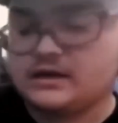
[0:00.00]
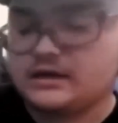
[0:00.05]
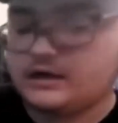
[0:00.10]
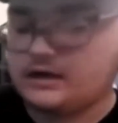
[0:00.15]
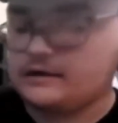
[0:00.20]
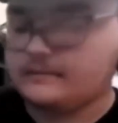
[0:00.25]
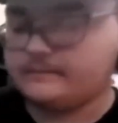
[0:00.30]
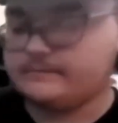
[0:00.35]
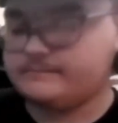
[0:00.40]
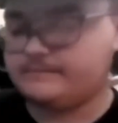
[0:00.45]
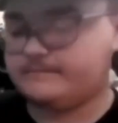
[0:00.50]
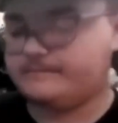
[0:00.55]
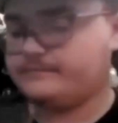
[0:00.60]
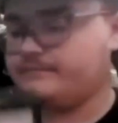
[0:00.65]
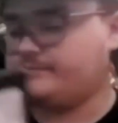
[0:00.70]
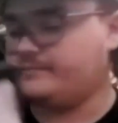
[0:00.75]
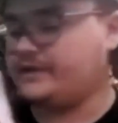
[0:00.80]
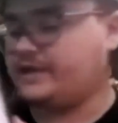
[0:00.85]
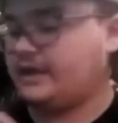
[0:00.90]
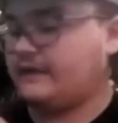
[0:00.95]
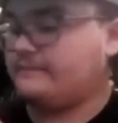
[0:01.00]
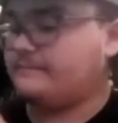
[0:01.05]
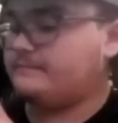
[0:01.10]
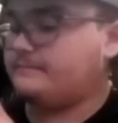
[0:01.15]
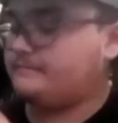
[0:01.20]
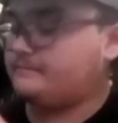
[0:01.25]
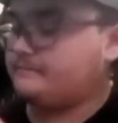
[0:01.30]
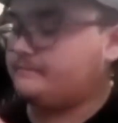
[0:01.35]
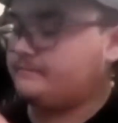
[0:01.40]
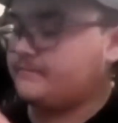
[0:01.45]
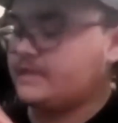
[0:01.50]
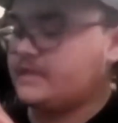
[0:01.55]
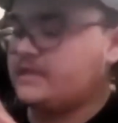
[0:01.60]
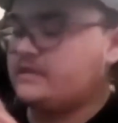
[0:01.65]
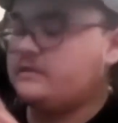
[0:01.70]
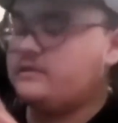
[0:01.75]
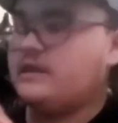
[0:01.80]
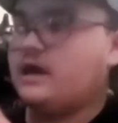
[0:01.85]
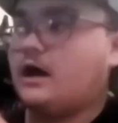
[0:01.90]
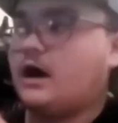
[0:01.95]
But yeah.
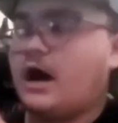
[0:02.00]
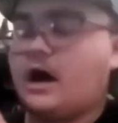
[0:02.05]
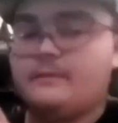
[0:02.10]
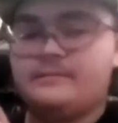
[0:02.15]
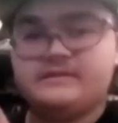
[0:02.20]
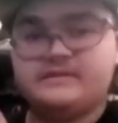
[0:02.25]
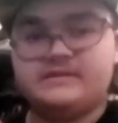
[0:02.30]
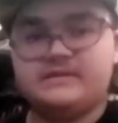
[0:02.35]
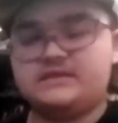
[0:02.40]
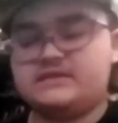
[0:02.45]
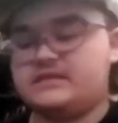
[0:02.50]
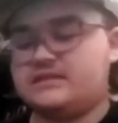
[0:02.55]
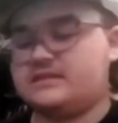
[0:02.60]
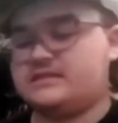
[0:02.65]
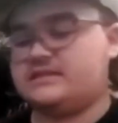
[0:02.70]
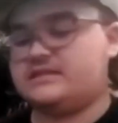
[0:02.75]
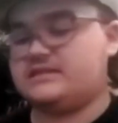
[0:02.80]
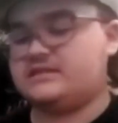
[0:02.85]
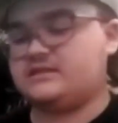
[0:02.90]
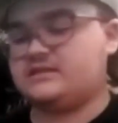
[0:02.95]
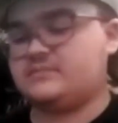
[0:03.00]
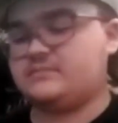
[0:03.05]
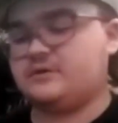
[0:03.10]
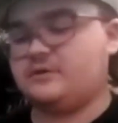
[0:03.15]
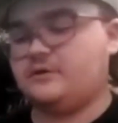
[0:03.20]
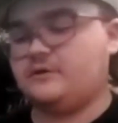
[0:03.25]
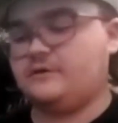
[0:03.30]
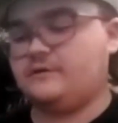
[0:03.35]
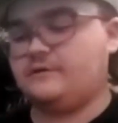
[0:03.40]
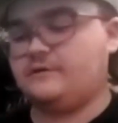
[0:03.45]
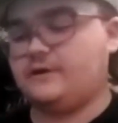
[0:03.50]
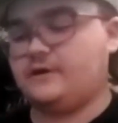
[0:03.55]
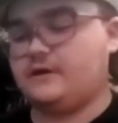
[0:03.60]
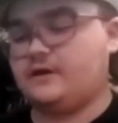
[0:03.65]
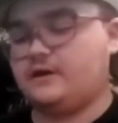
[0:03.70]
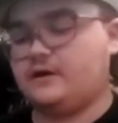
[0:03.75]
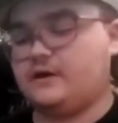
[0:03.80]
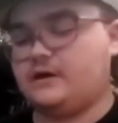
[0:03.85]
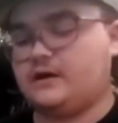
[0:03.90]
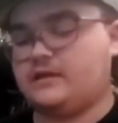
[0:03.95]
Now, obviously, since these are both,
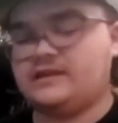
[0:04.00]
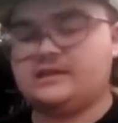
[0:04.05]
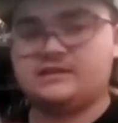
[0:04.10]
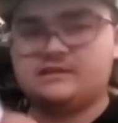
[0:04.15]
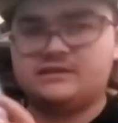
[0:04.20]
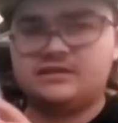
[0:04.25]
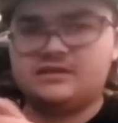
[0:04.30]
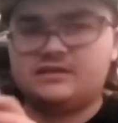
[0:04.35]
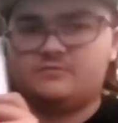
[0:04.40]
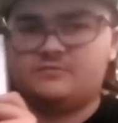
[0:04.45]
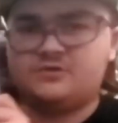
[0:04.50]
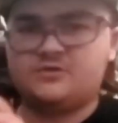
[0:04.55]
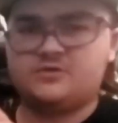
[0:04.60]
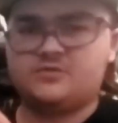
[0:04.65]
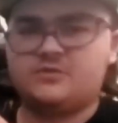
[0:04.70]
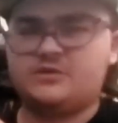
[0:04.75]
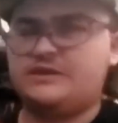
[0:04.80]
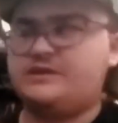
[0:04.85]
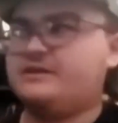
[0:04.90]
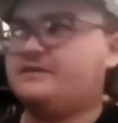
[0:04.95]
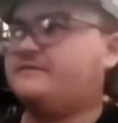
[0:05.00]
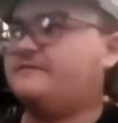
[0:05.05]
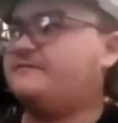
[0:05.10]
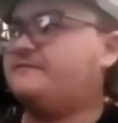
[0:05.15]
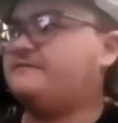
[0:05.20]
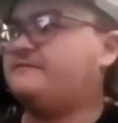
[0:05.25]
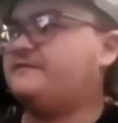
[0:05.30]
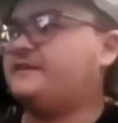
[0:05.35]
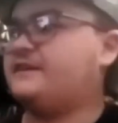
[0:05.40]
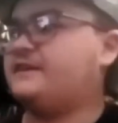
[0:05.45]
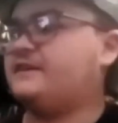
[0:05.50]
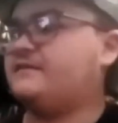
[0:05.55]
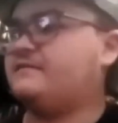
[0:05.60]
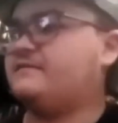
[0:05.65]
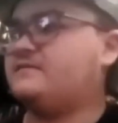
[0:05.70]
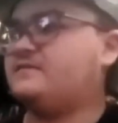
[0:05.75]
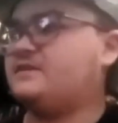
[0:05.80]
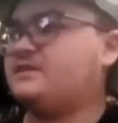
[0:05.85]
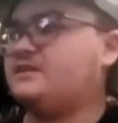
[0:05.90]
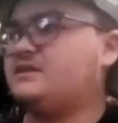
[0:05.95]
I think this was
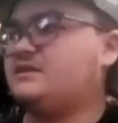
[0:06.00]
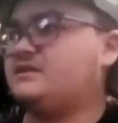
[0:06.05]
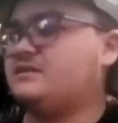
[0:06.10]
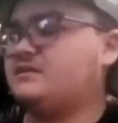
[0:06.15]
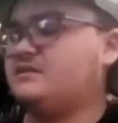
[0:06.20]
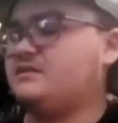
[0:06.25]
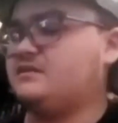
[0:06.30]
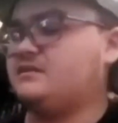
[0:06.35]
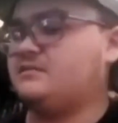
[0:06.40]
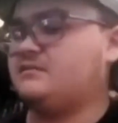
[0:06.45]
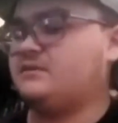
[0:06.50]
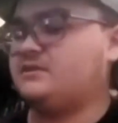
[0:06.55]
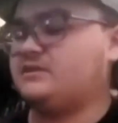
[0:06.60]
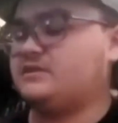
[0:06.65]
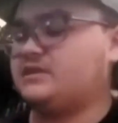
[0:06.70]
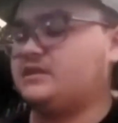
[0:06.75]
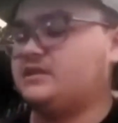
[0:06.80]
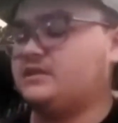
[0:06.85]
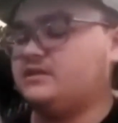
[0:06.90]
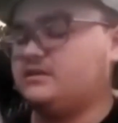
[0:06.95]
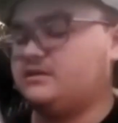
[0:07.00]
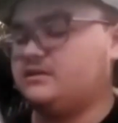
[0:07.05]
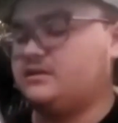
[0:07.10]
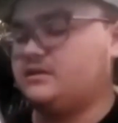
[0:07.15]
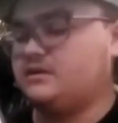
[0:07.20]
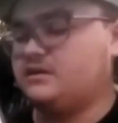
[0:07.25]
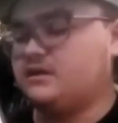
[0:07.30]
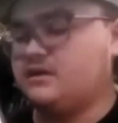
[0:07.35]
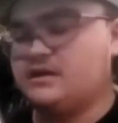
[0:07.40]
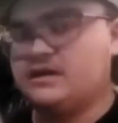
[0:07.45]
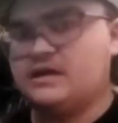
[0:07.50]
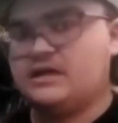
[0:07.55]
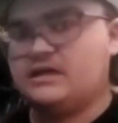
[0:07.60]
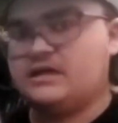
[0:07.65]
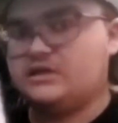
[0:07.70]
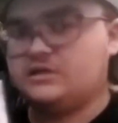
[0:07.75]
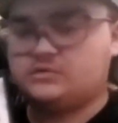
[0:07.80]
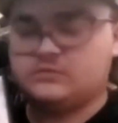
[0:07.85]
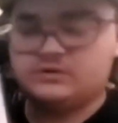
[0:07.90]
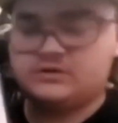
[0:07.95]
2015, I want to say, and
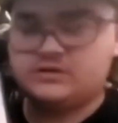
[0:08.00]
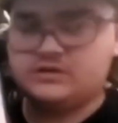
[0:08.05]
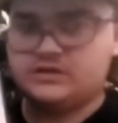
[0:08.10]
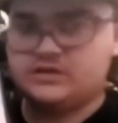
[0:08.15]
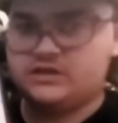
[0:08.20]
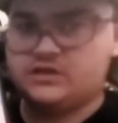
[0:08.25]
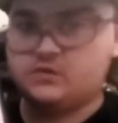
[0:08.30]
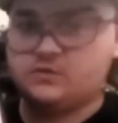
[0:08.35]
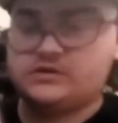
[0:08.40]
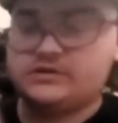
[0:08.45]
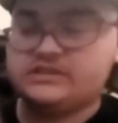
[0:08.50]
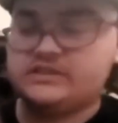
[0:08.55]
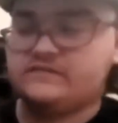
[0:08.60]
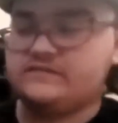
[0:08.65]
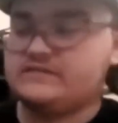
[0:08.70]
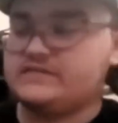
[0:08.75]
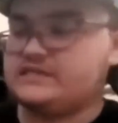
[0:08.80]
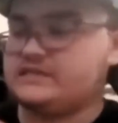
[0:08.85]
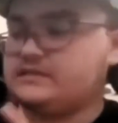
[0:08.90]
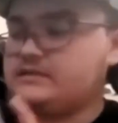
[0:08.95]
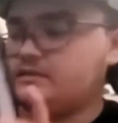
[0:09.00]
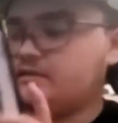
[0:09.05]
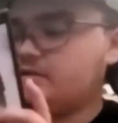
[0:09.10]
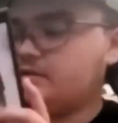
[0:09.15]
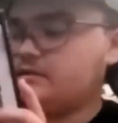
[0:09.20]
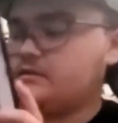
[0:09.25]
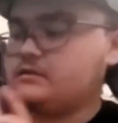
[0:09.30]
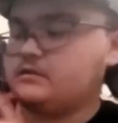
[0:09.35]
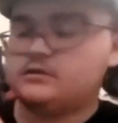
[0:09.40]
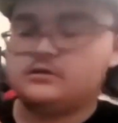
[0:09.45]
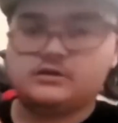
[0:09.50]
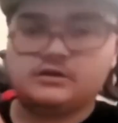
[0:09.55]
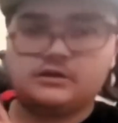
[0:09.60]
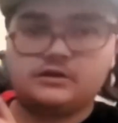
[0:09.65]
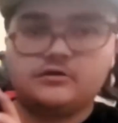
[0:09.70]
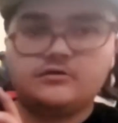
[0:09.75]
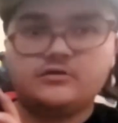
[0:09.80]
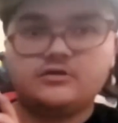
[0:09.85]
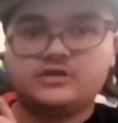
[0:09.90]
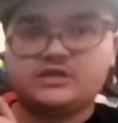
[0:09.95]
this was 2017. You
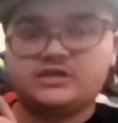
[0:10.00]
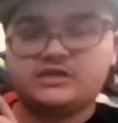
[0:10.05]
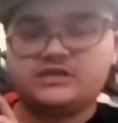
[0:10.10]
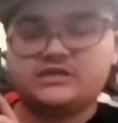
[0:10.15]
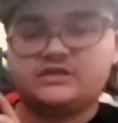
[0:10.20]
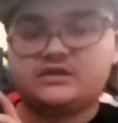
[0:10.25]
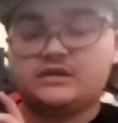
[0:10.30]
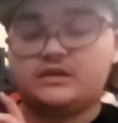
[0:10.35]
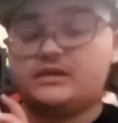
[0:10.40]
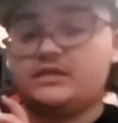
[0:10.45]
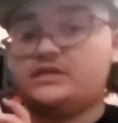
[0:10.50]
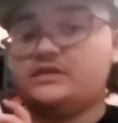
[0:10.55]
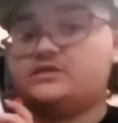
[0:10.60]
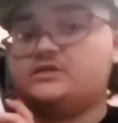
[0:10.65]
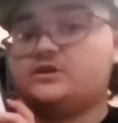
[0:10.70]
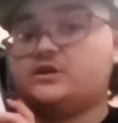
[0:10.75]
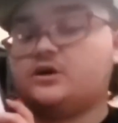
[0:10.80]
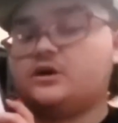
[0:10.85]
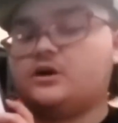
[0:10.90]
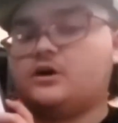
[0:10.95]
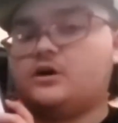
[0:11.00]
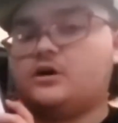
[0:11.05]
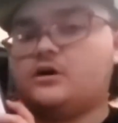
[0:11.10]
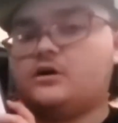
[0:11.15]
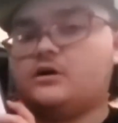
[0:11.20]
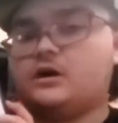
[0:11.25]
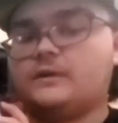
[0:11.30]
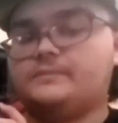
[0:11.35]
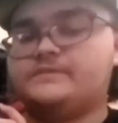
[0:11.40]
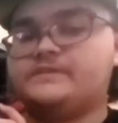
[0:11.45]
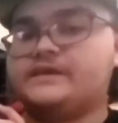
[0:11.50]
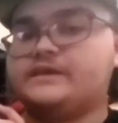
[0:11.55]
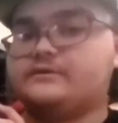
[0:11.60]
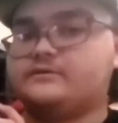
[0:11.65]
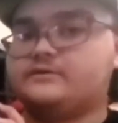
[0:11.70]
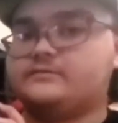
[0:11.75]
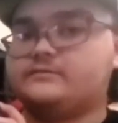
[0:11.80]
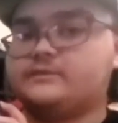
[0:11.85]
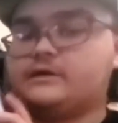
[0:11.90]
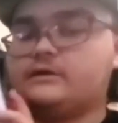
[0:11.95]
know the gist. These are
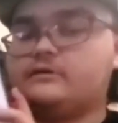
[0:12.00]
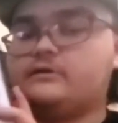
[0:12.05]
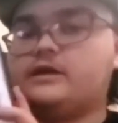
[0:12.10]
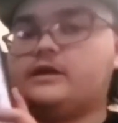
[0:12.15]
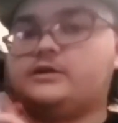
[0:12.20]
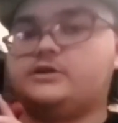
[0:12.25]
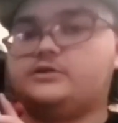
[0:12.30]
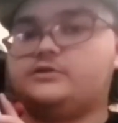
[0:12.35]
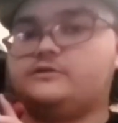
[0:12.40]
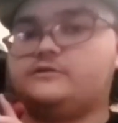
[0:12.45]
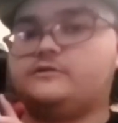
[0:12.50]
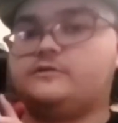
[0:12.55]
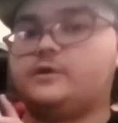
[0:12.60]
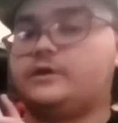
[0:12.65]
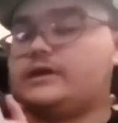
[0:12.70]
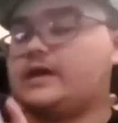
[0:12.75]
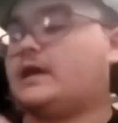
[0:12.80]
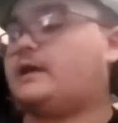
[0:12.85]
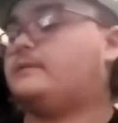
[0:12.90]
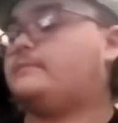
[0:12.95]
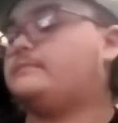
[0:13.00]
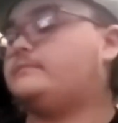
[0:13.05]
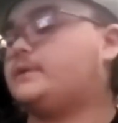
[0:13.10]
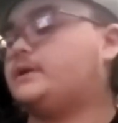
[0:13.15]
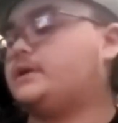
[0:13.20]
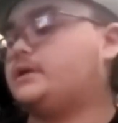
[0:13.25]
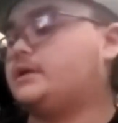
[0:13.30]
upscales. They are not true 4K.